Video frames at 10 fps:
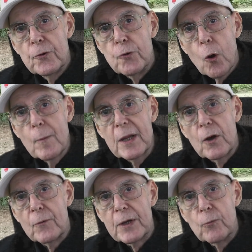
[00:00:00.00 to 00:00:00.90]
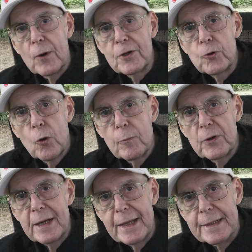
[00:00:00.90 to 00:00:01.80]
Normally only one
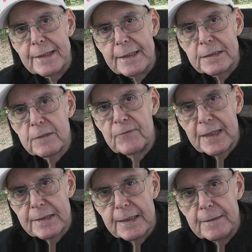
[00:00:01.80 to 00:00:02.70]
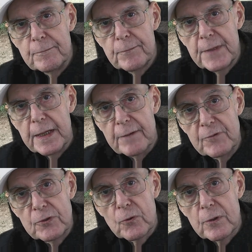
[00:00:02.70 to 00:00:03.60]
corporate entity is affected, the
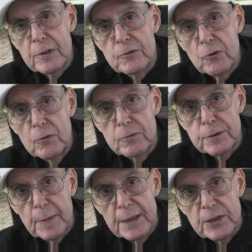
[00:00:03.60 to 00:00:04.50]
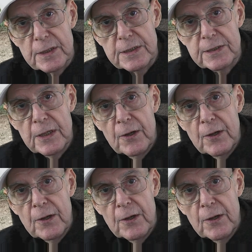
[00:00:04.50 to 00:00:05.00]
Inventory Control Specialist,